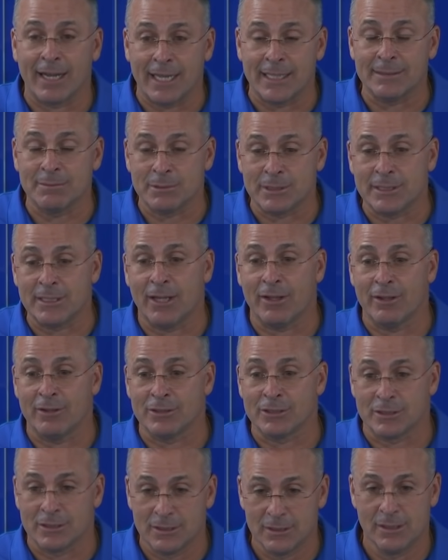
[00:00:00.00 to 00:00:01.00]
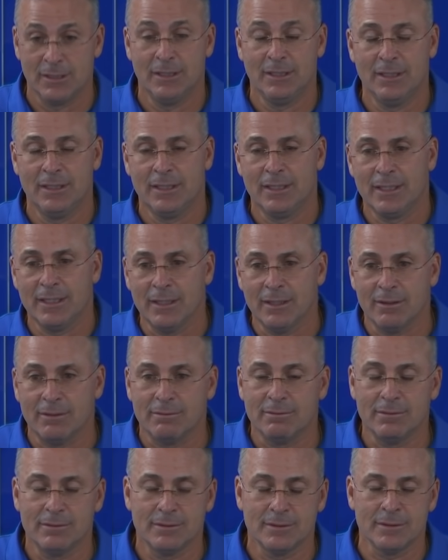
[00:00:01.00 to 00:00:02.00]
guys. I'm just telling you, there's, you
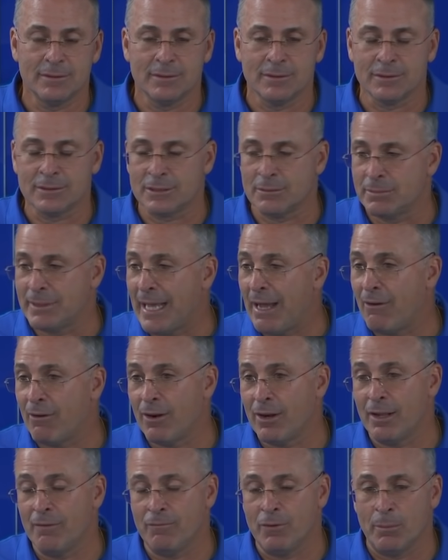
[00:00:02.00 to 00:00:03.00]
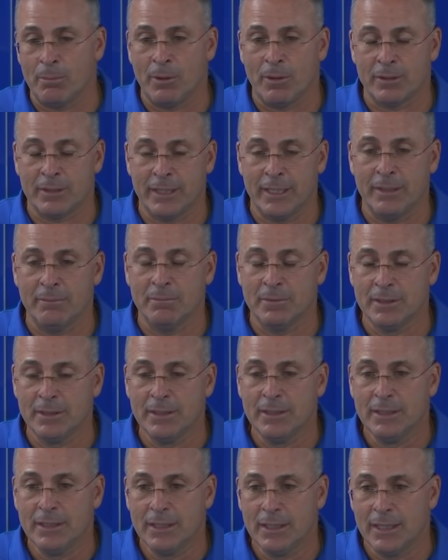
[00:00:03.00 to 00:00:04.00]
know, there, there's some talent on that football team.
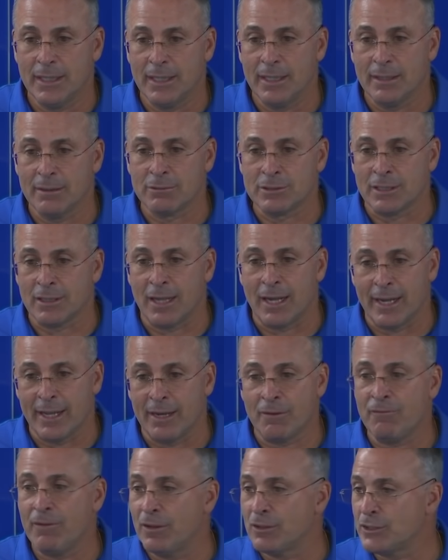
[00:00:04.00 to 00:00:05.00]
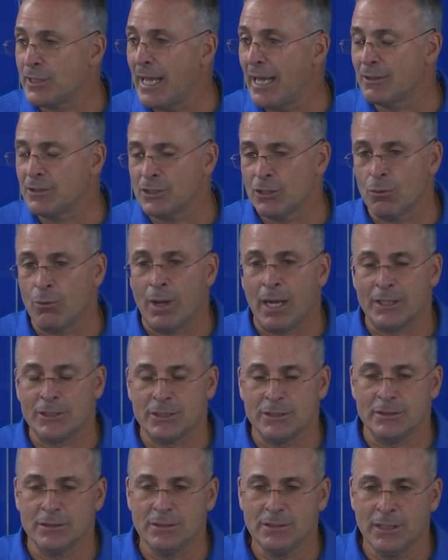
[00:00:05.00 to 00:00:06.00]
Uh, there was a lot of NFL scouts there
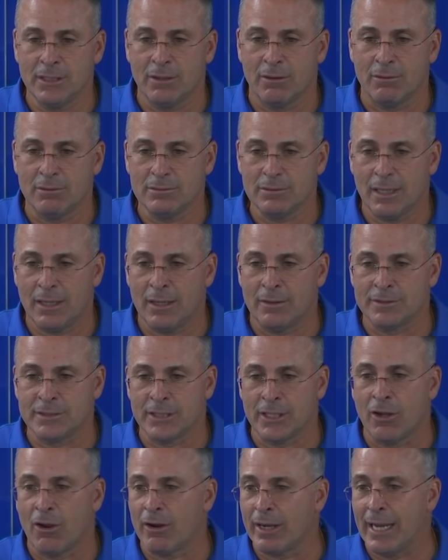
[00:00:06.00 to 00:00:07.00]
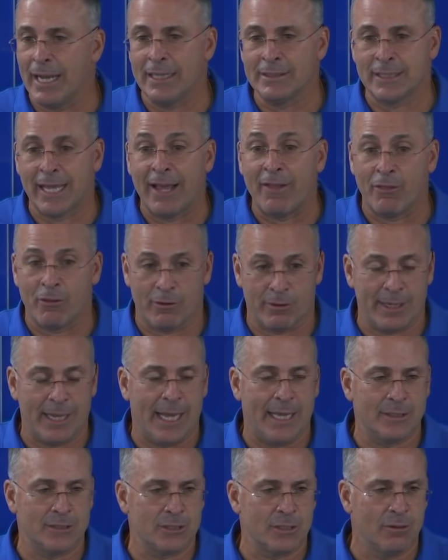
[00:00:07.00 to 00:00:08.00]
watching. You know, obviously our guys and their
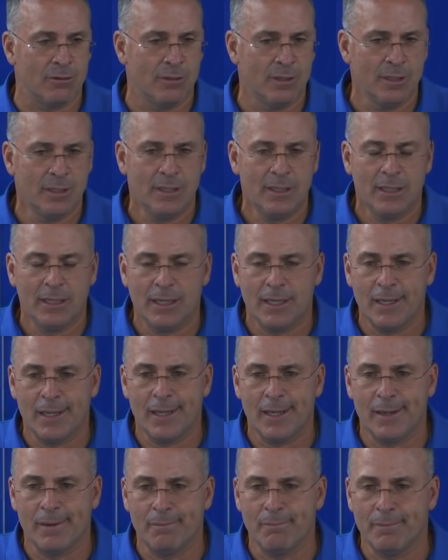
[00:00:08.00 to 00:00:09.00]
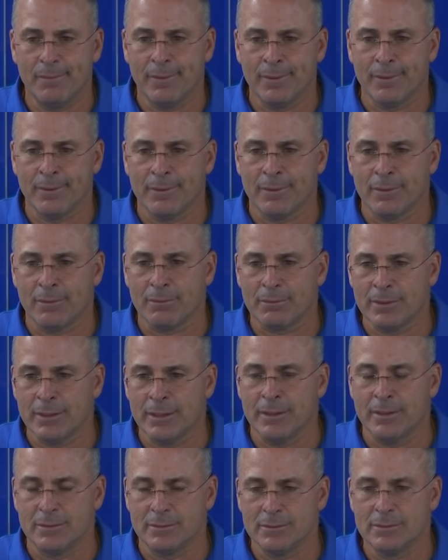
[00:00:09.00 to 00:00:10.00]
guys. So they're, they're,
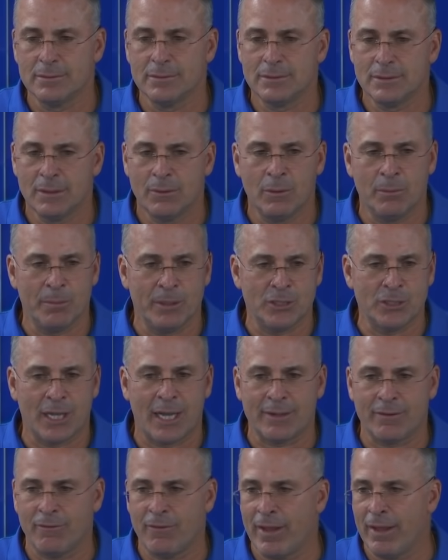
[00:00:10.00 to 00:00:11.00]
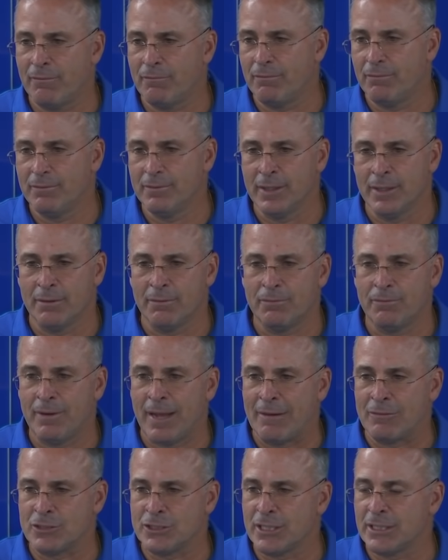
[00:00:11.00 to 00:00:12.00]
you know, I wouldn't be shocked if they had, you know,
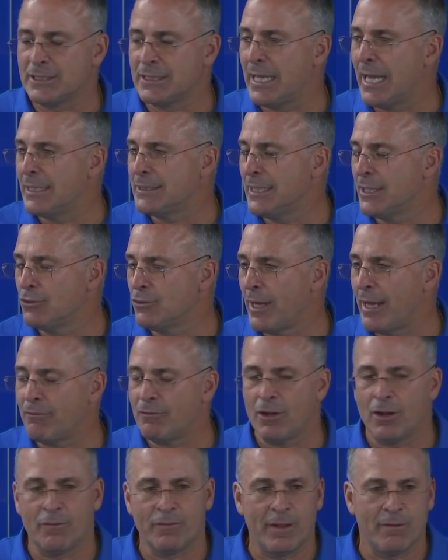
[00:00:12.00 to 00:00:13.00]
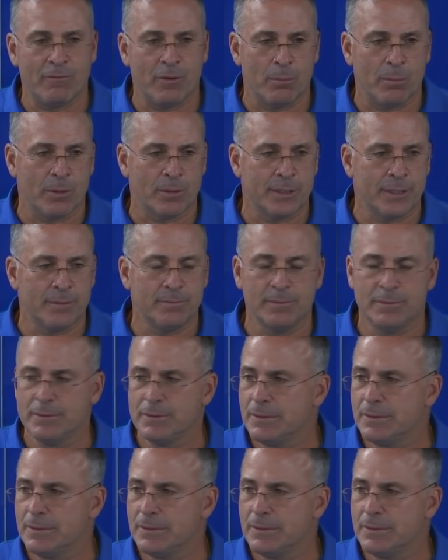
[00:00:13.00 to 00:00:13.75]
five or six guys get drafted off that football team.